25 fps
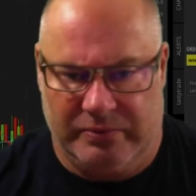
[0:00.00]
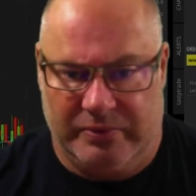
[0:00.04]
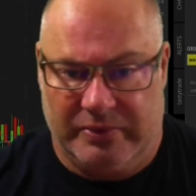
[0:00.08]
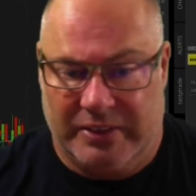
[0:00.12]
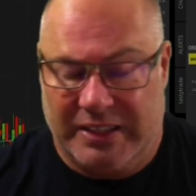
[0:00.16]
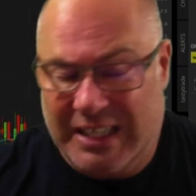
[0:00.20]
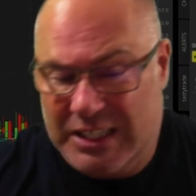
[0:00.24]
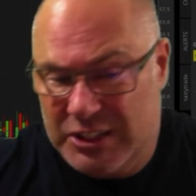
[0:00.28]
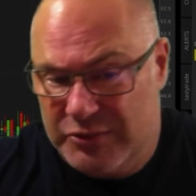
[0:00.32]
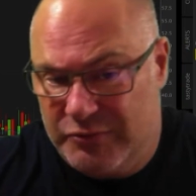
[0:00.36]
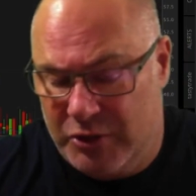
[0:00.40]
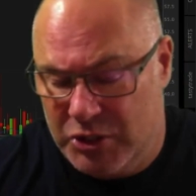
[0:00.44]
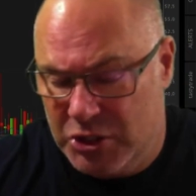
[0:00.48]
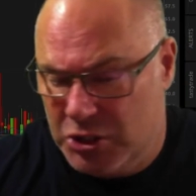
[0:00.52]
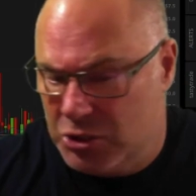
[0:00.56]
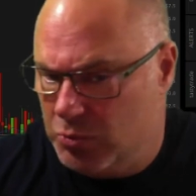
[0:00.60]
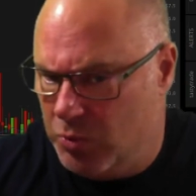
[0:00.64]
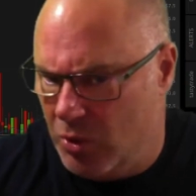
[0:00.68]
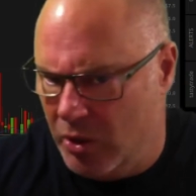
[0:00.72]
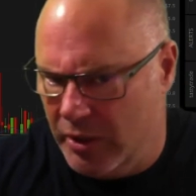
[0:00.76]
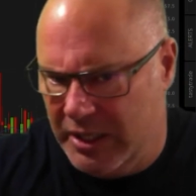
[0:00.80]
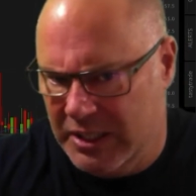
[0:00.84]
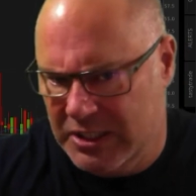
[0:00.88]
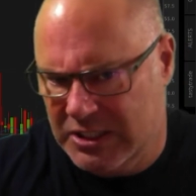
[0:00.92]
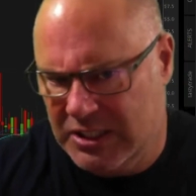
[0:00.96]
That's for just
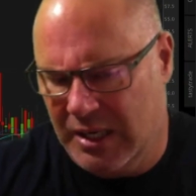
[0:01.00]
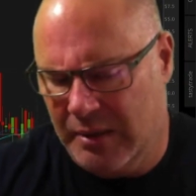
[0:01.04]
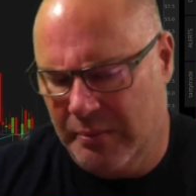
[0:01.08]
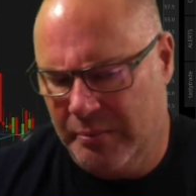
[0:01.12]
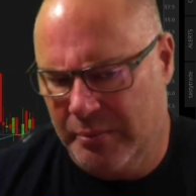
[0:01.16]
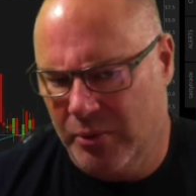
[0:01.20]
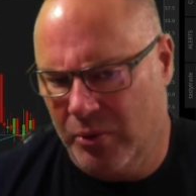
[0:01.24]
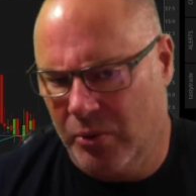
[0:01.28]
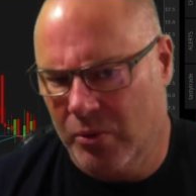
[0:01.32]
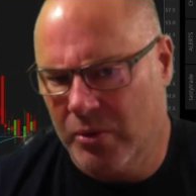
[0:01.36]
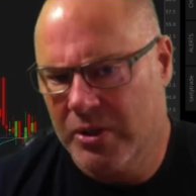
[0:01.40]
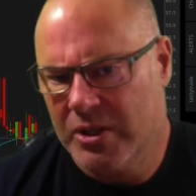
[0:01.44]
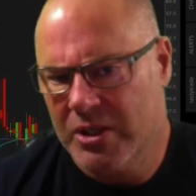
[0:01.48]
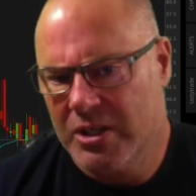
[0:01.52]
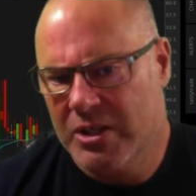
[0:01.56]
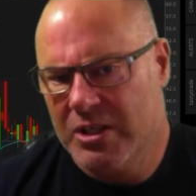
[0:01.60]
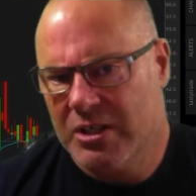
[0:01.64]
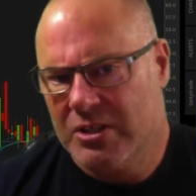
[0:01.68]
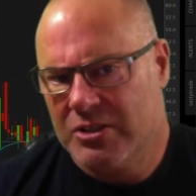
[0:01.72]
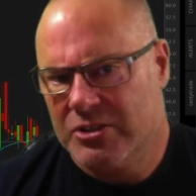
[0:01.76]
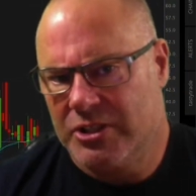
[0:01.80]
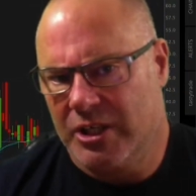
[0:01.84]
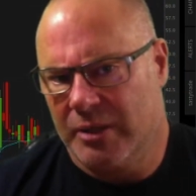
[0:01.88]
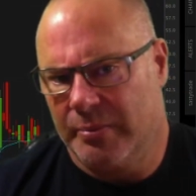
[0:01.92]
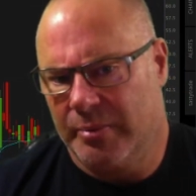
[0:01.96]
one example.
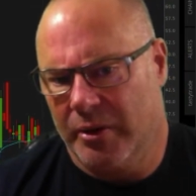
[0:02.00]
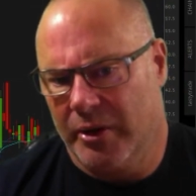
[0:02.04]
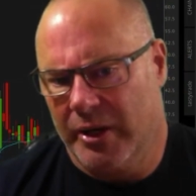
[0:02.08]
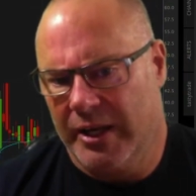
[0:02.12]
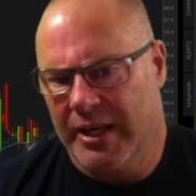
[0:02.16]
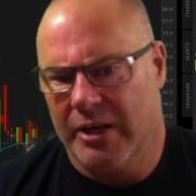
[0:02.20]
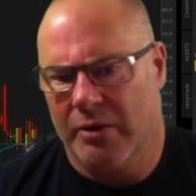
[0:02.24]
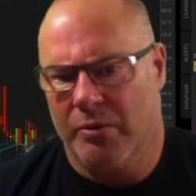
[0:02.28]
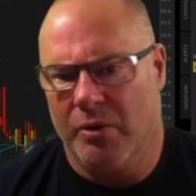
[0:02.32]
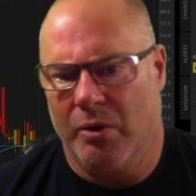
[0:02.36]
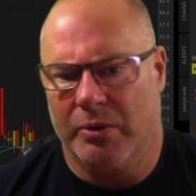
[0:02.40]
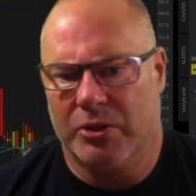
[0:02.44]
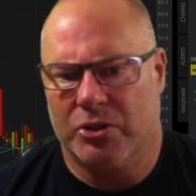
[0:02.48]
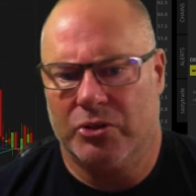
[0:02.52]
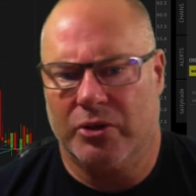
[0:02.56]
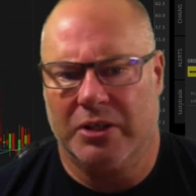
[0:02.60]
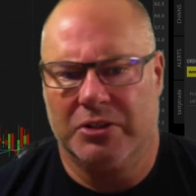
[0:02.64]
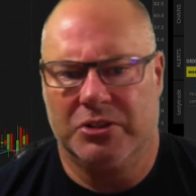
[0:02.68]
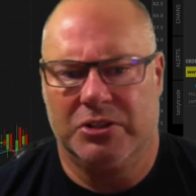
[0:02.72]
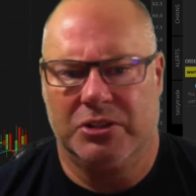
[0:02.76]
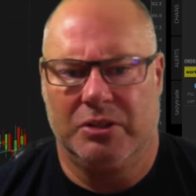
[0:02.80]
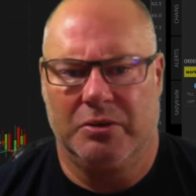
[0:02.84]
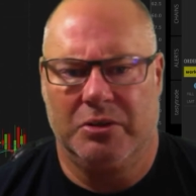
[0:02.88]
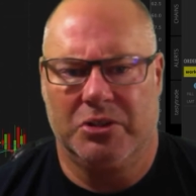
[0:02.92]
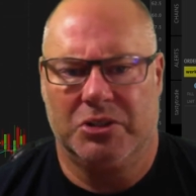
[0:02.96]
So, but here what we're trying
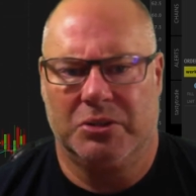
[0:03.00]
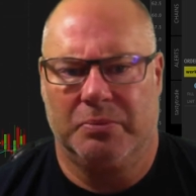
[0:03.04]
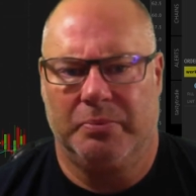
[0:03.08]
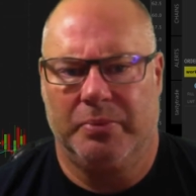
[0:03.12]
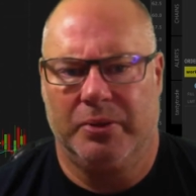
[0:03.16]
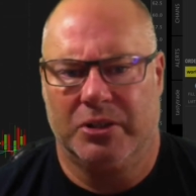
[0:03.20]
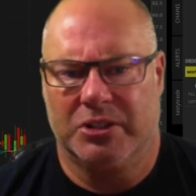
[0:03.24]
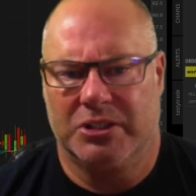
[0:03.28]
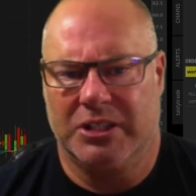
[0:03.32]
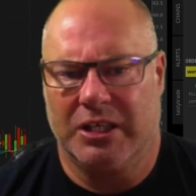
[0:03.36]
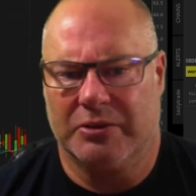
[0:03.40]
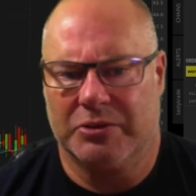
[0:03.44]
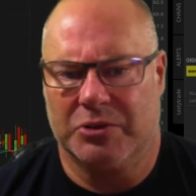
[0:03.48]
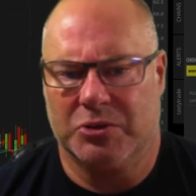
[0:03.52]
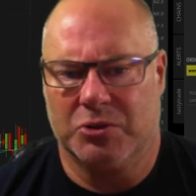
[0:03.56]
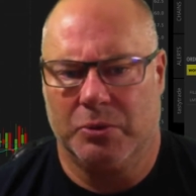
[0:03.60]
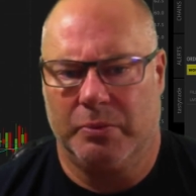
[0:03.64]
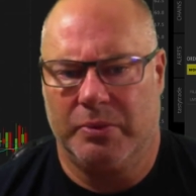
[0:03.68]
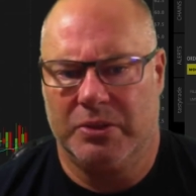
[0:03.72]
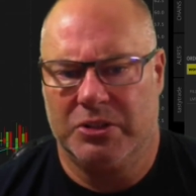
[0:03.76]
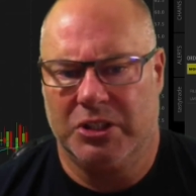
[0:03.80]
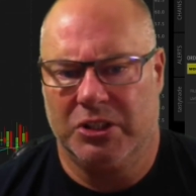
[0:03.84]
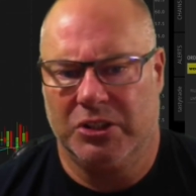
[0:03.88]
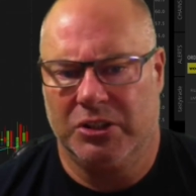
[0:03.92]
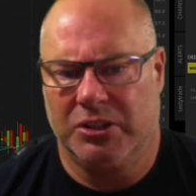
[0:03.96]
to do is to put ourselves into a
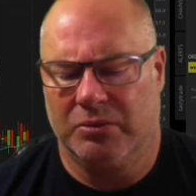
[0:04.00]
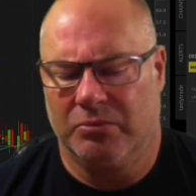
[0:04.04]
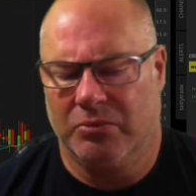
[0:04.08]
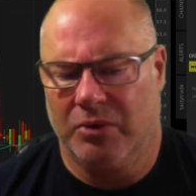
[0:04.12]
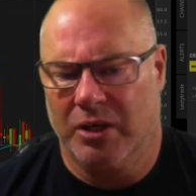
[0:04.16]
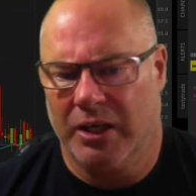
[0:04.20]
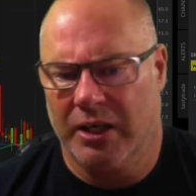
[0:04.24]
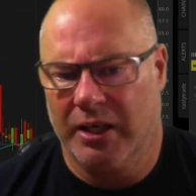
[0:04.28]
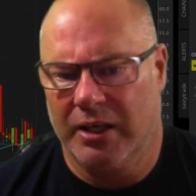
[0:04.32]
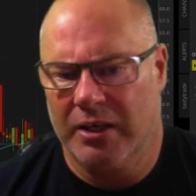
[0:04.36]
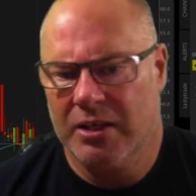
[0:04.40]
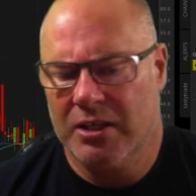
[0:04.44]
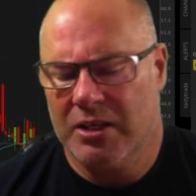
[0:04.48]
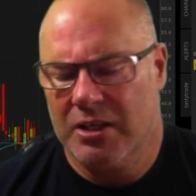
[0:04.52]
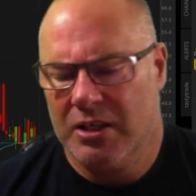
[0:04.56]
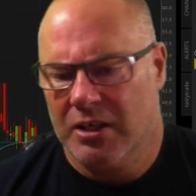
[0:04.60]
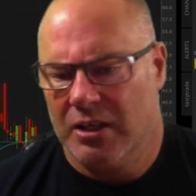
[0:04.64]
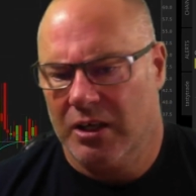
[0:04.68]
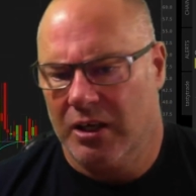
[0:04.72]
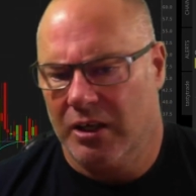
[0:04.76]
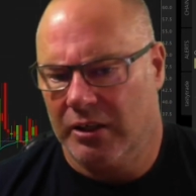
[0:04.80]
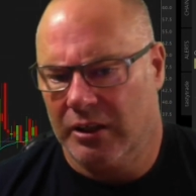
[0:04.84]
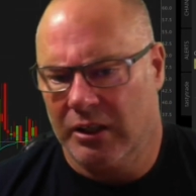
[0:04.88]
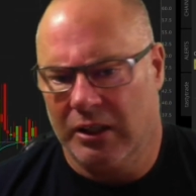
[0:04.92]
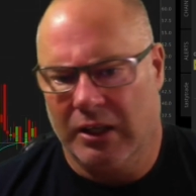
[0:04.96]
position where,
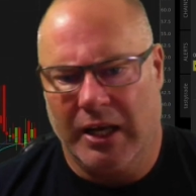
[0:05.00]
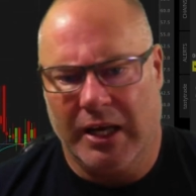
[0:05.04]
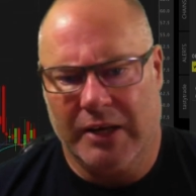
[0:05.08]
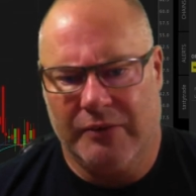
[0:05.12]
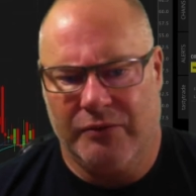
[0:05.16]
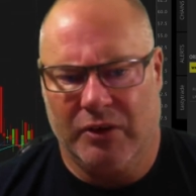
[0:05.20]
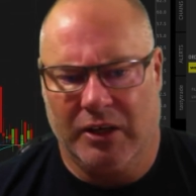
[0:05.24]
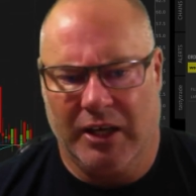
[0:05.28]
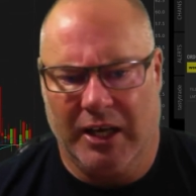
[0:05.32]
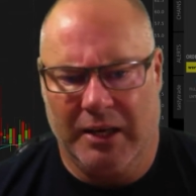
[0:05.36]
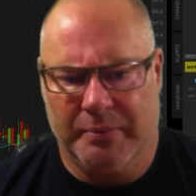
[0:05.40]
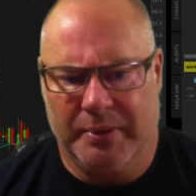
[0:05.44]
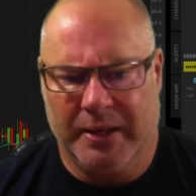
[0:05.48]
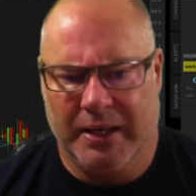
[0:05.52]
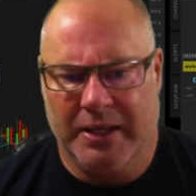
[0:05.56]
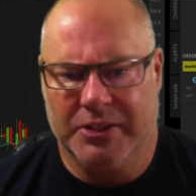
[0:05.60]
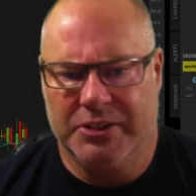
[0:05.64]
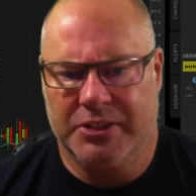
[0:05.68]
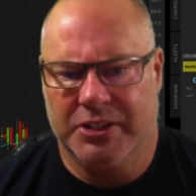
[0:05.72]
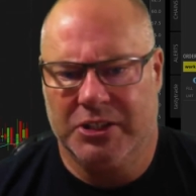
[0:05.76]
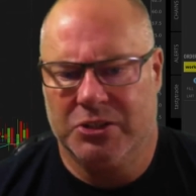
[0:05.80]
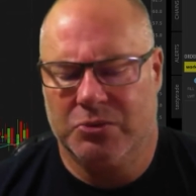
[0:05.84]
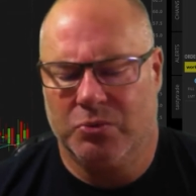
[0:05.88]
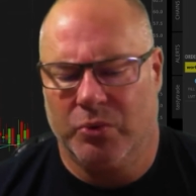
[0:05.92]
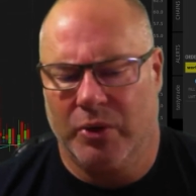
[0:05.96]
on a like-for-like
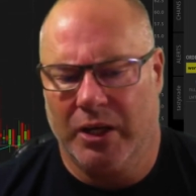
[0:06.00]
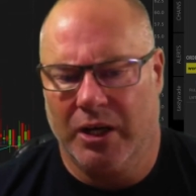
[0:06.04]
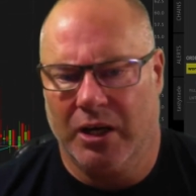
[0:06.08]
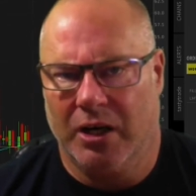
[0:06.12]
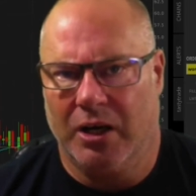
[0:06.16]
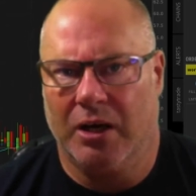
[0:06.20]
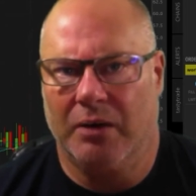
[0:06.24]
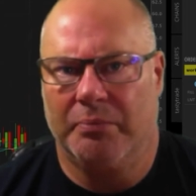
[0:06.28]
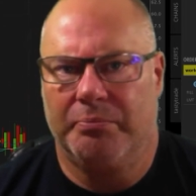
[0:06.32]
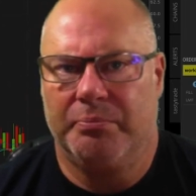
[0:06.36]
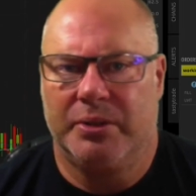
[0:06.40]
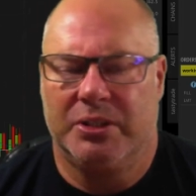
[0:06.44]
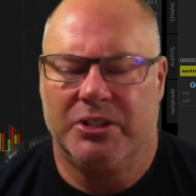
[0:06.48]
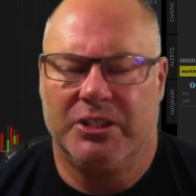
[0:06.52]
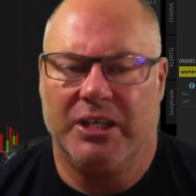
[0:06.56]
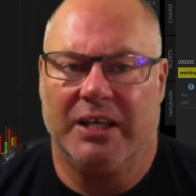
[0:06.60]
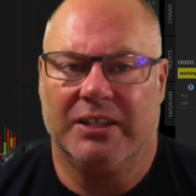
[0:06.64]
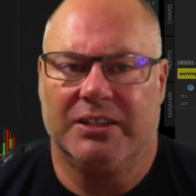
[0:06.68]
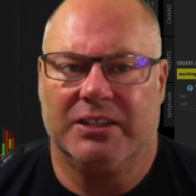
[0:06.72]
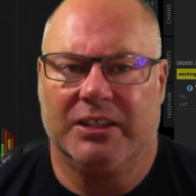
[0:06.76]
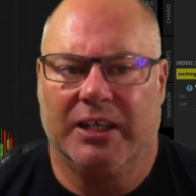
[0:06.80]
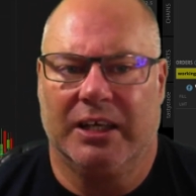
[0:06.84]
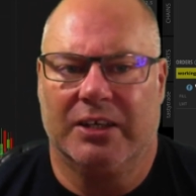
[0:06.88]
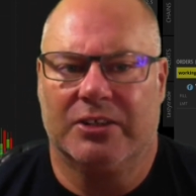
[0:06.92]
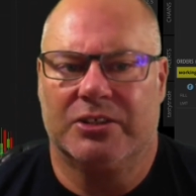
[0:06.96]
basis, we are
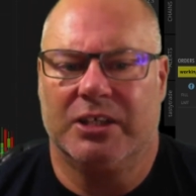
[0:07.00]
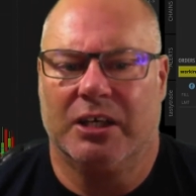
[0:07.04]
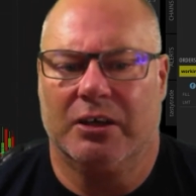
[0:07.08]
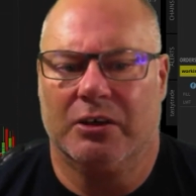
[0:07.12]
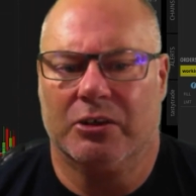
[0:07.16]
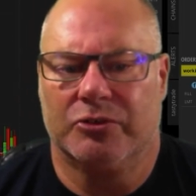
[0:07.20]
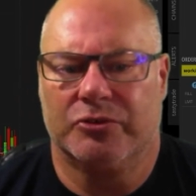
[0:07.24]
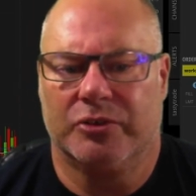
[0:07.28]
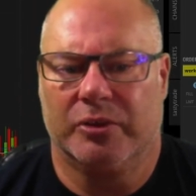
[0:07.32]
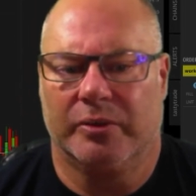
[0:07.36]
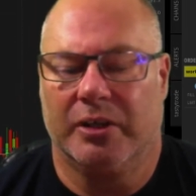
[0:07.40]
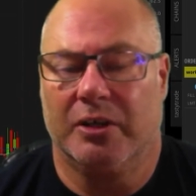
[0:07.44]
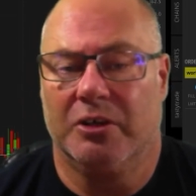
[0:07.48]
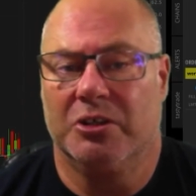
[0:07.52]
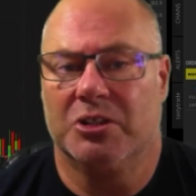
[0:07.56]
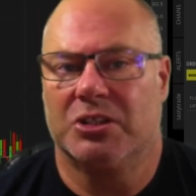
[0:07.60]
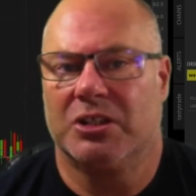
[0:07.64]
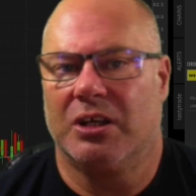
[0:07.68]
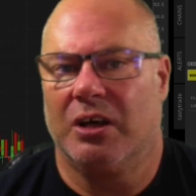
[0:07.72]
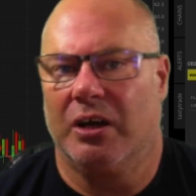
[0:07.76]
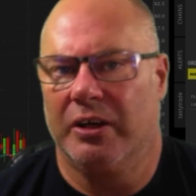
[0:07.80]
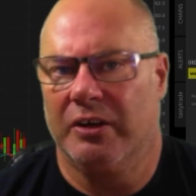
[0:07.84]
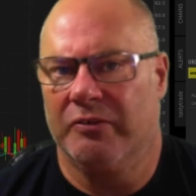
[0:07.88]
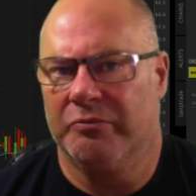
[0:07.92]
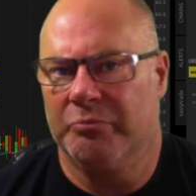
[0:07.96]
protecting ourselves from those
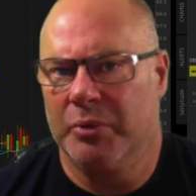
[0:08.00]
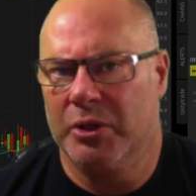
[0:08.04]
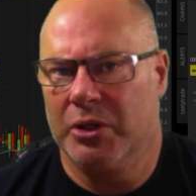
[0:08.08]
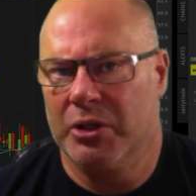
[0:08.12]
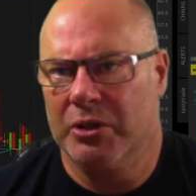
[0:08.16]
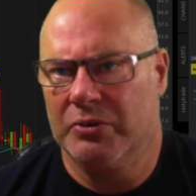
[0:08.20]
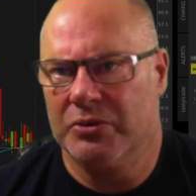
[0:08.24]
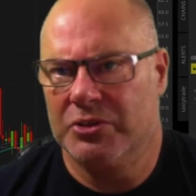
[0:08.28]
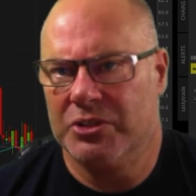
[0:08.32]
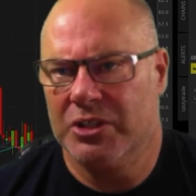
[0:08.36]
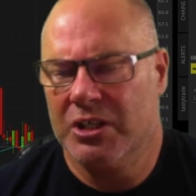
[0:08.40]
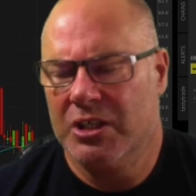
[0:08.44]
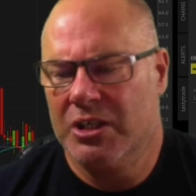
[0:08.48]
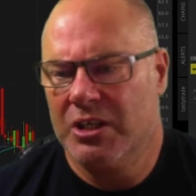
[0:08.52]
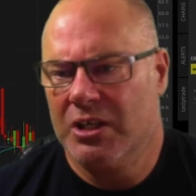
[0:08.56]
kind of moves